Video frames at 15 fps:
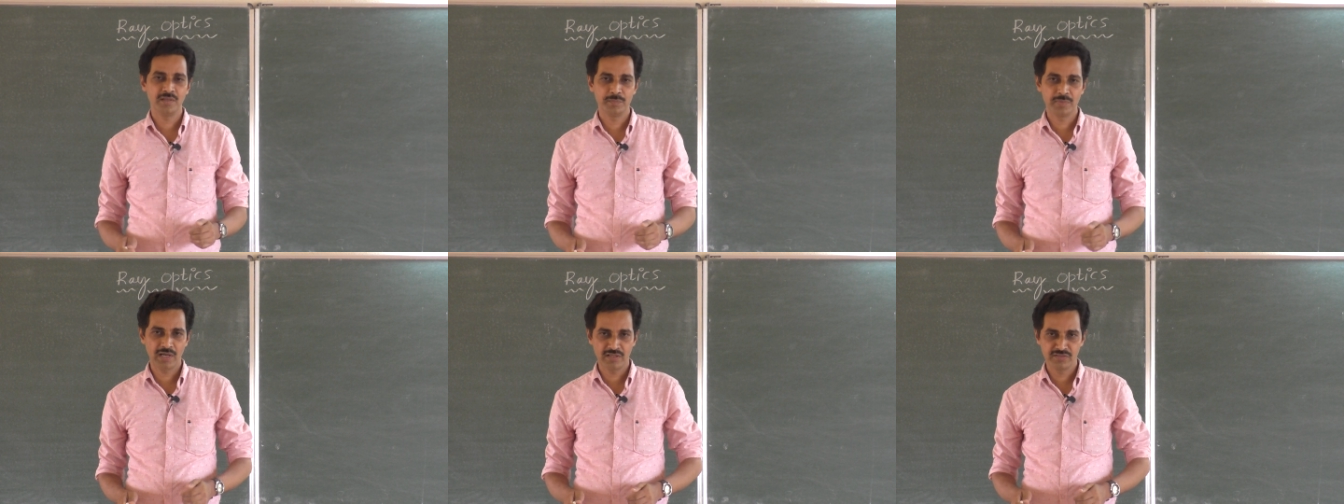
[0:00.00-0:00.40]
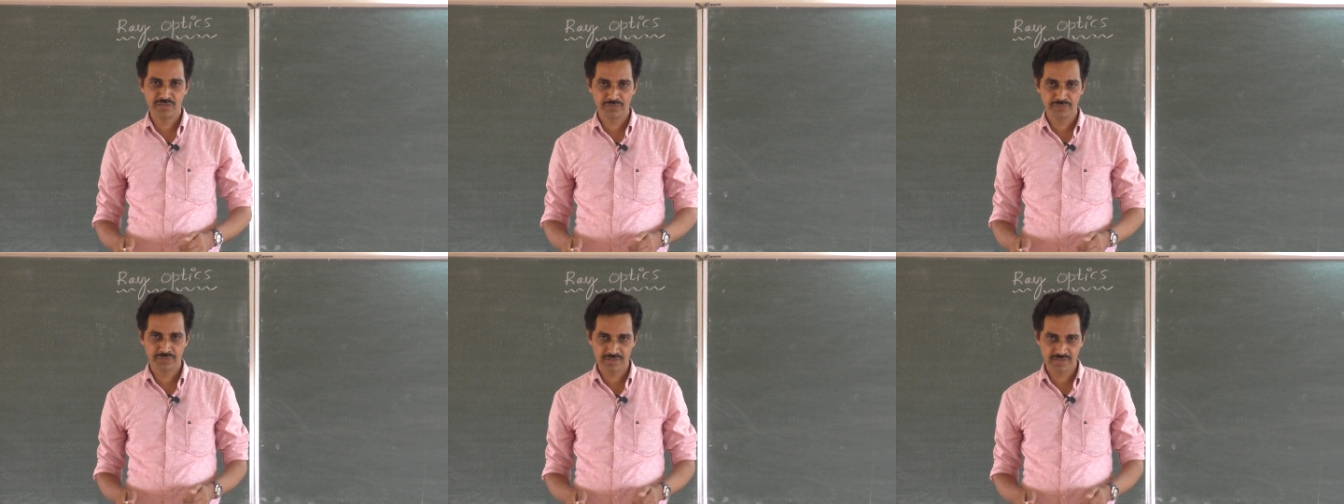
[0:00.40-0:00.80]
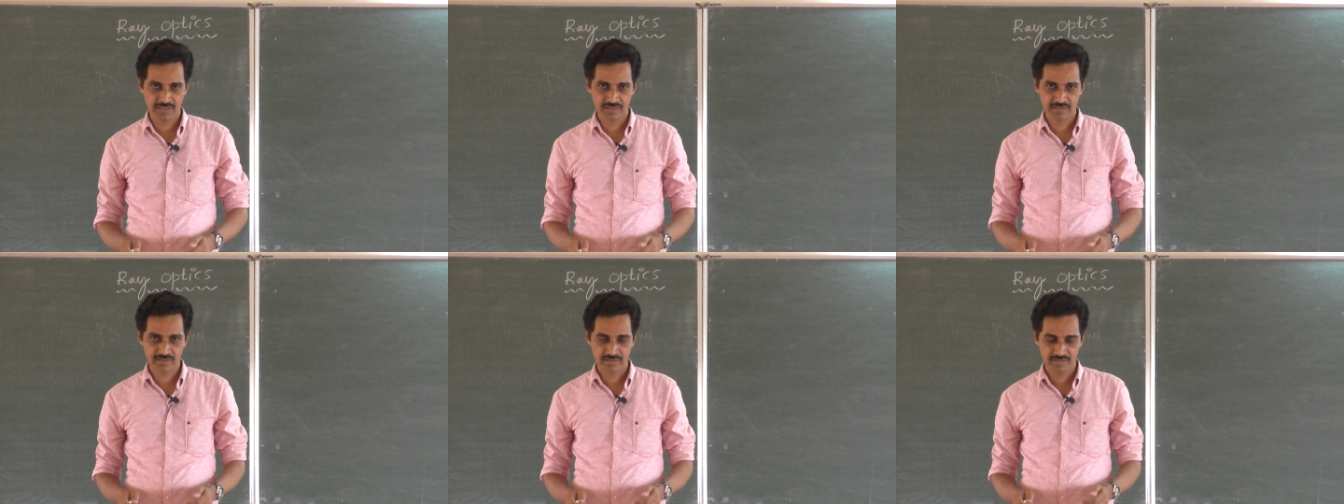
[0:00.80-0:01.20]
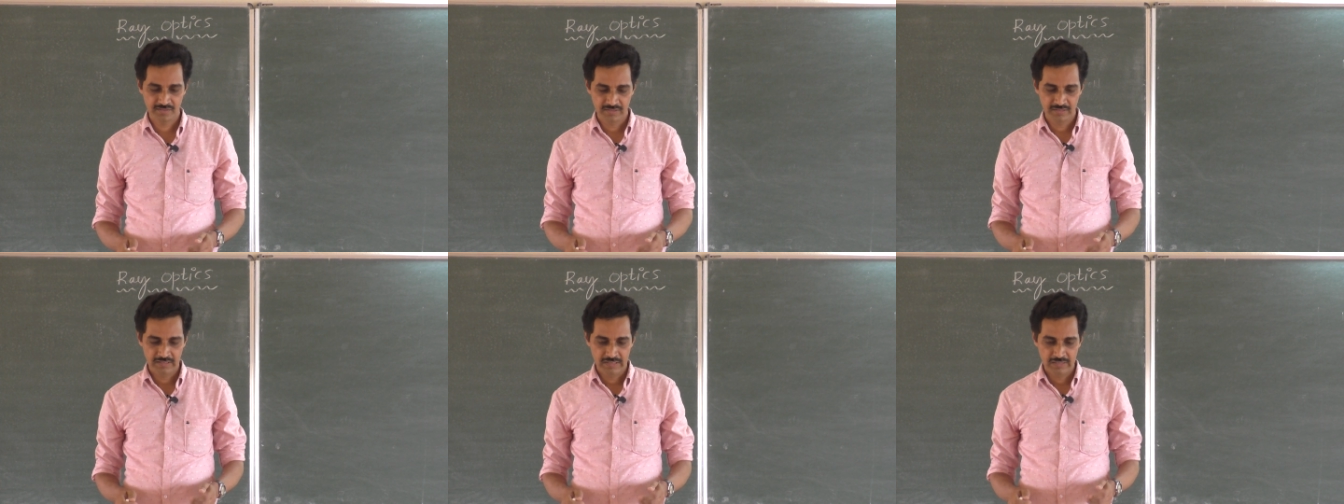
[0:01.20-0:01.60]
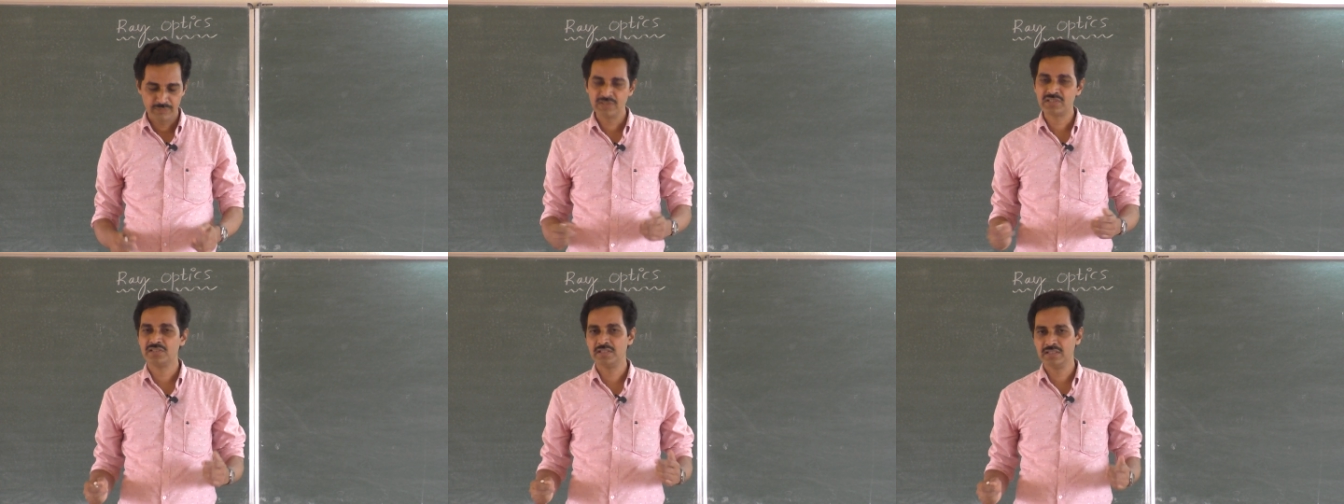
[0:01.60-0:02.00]
a branch of physics
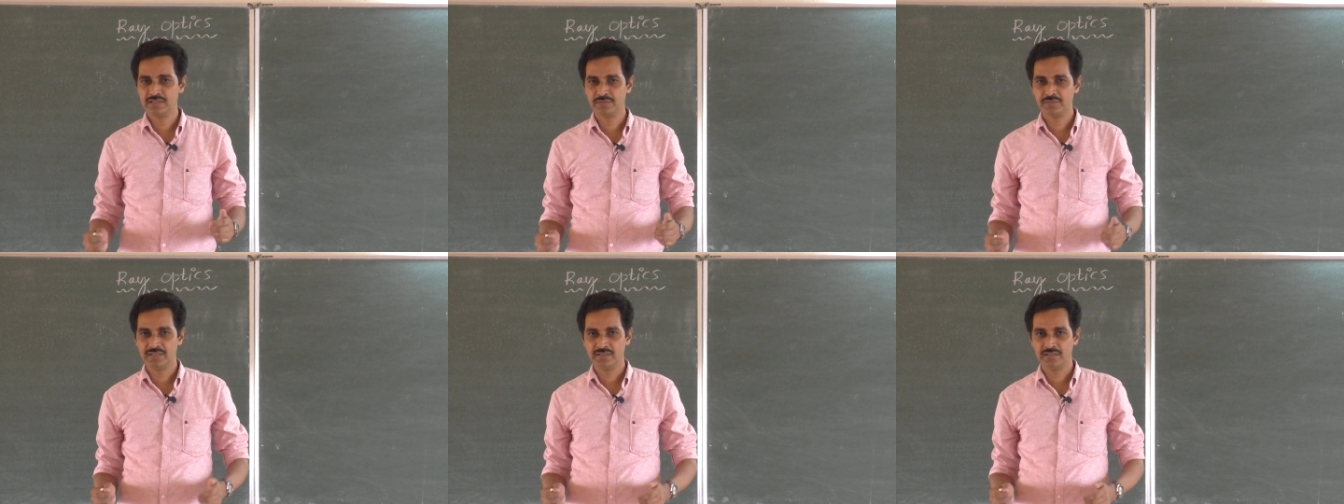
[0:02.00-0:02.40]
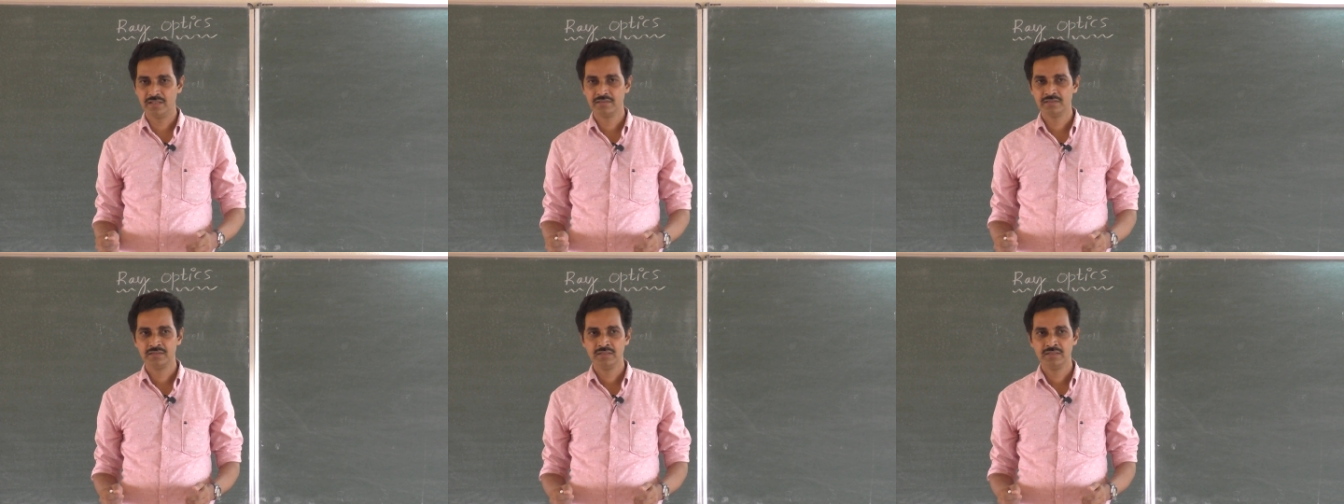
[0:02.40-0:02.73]
which deals with the,